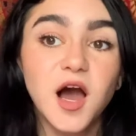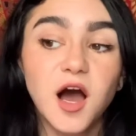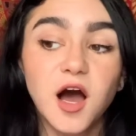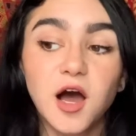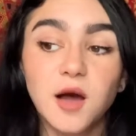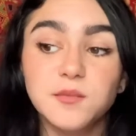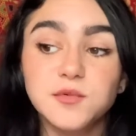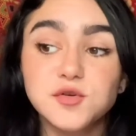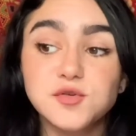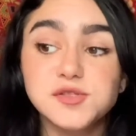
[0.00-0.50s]

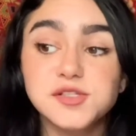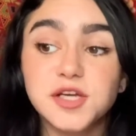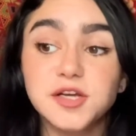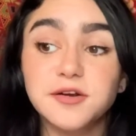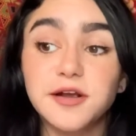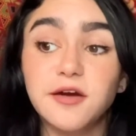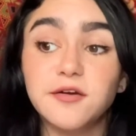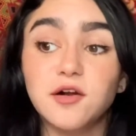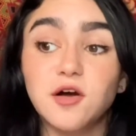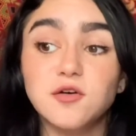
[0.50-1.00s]
Do stick
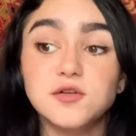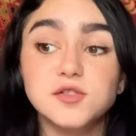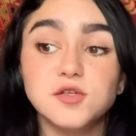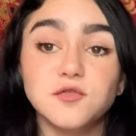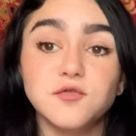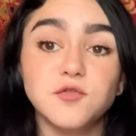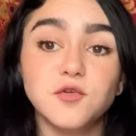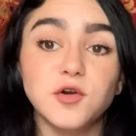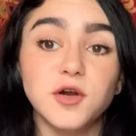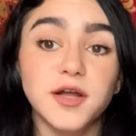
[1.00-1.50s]
around also
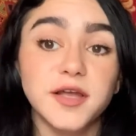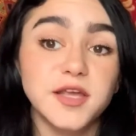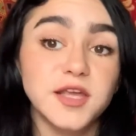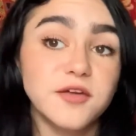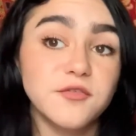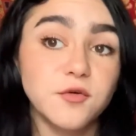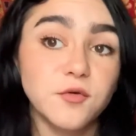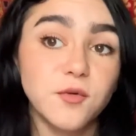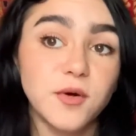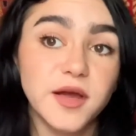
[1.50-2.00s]
for a
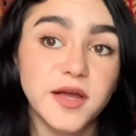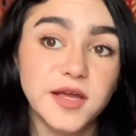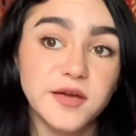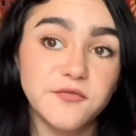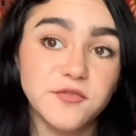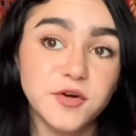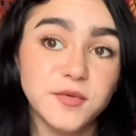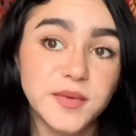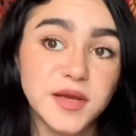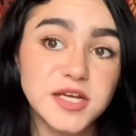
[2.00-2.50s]
giveaway
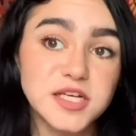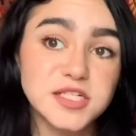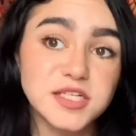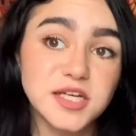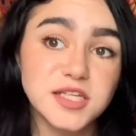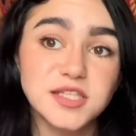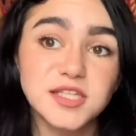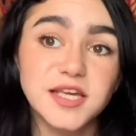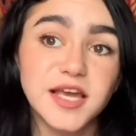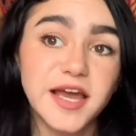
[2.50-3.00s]
information at
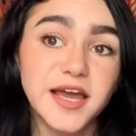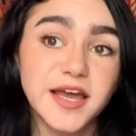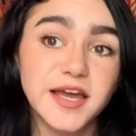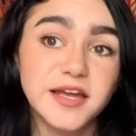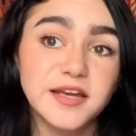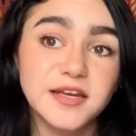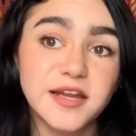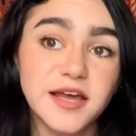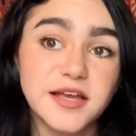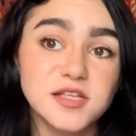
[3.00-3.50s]
the end,
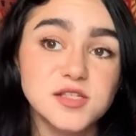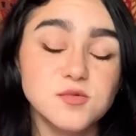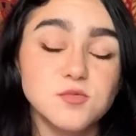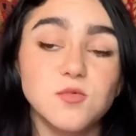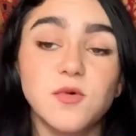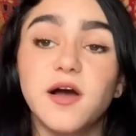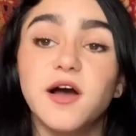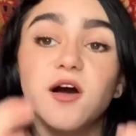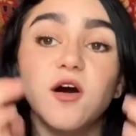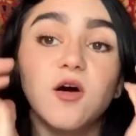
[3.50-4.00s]
as
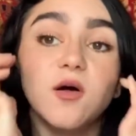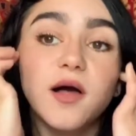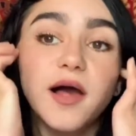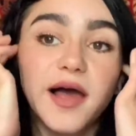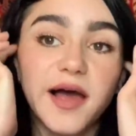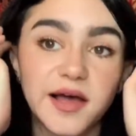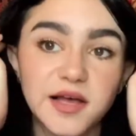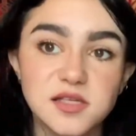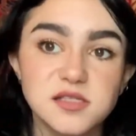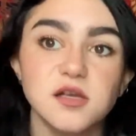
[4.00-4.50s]
well
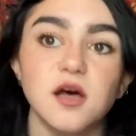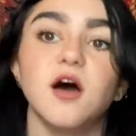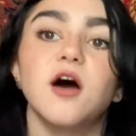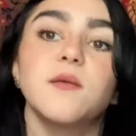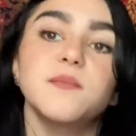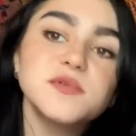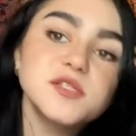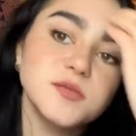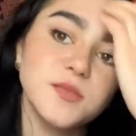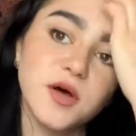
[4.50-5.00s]
as
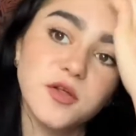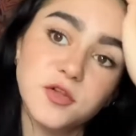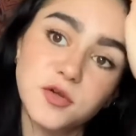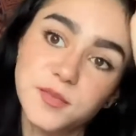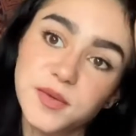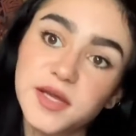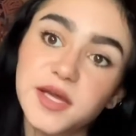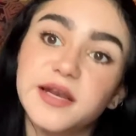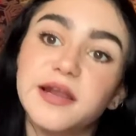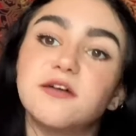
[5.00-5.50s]
some other big
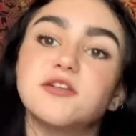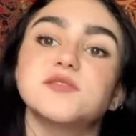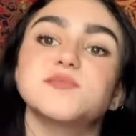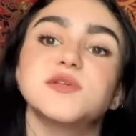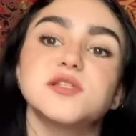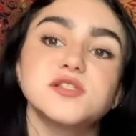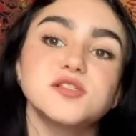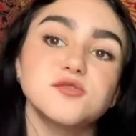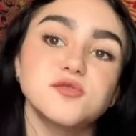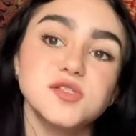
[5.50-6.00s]
announcements.
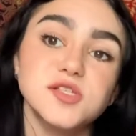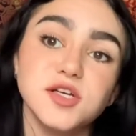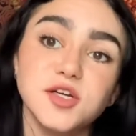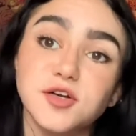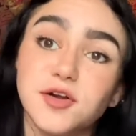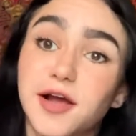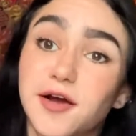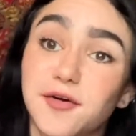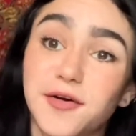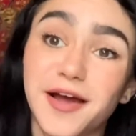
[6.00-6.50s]
So stick
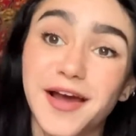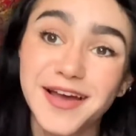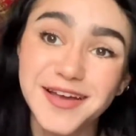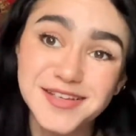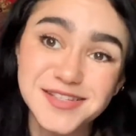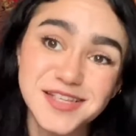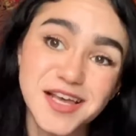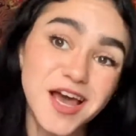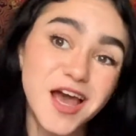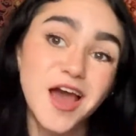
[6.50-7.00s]
around, guys.
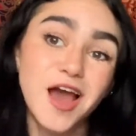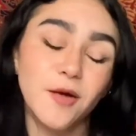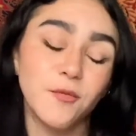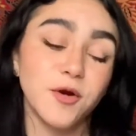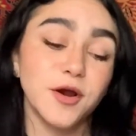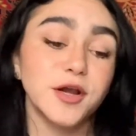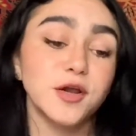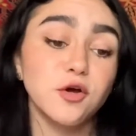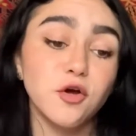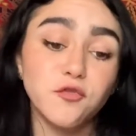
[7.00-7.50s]
We're going to
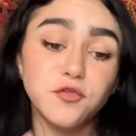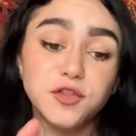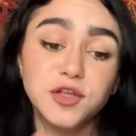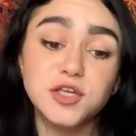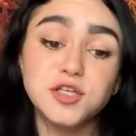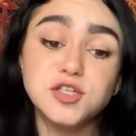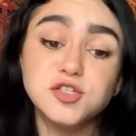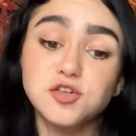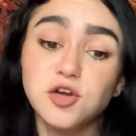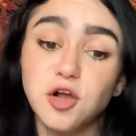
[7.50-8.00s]
go over the
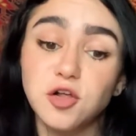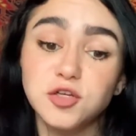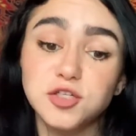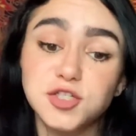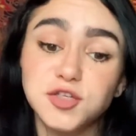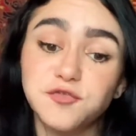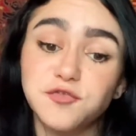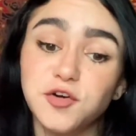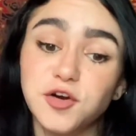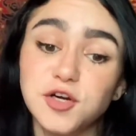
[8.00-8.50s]
astrology
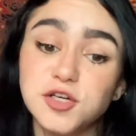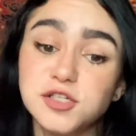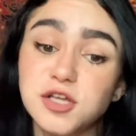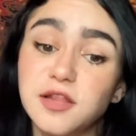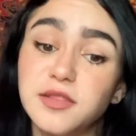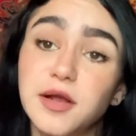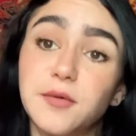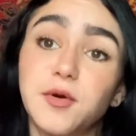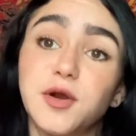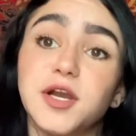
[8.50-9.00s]
first, and then
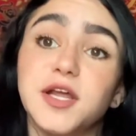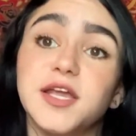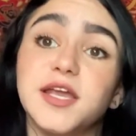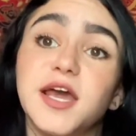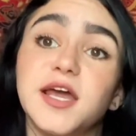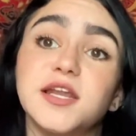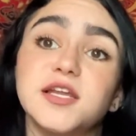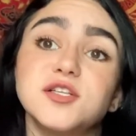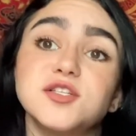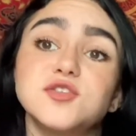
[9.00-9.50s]
we're going to get
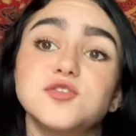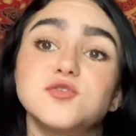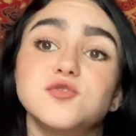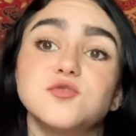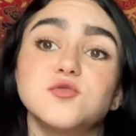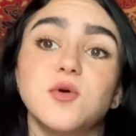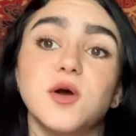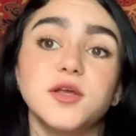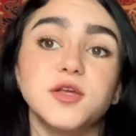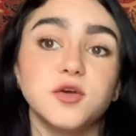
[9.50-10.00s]
into
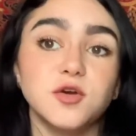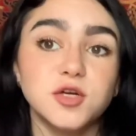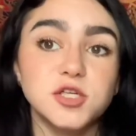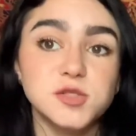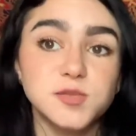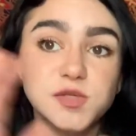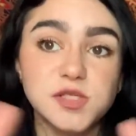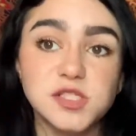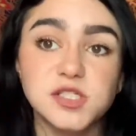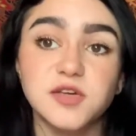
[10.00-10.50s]
your
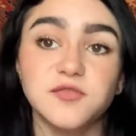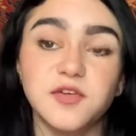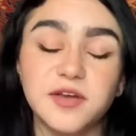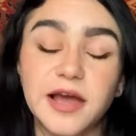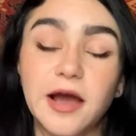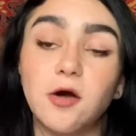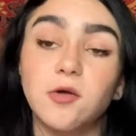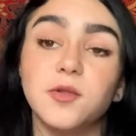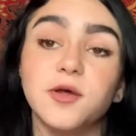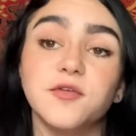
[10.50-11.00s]
specific
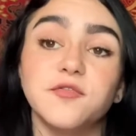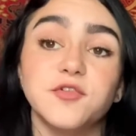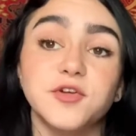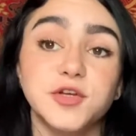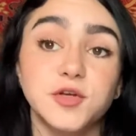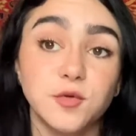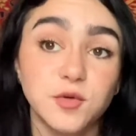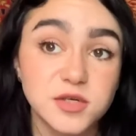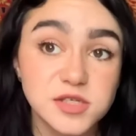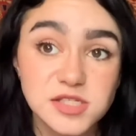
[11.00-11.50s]
outlook for
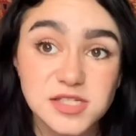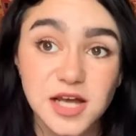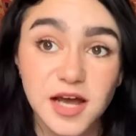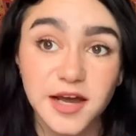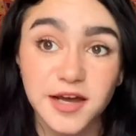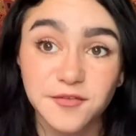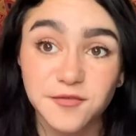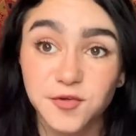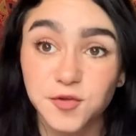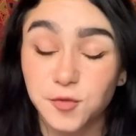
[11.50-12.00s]
your sign
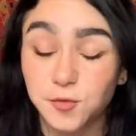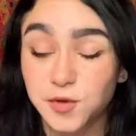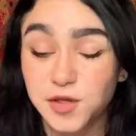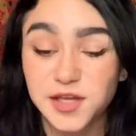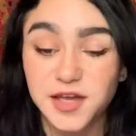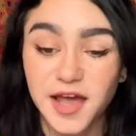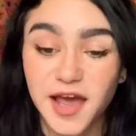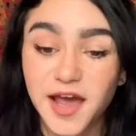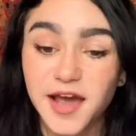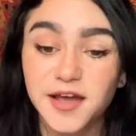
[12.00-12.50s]
for the week
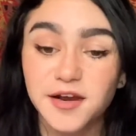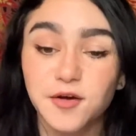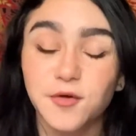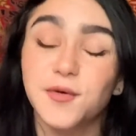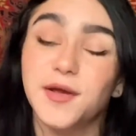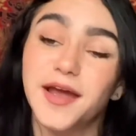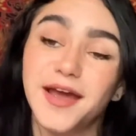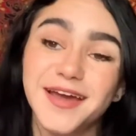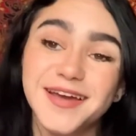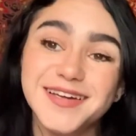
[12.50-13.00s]
ahead,
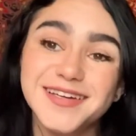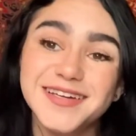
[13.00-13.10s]
okay?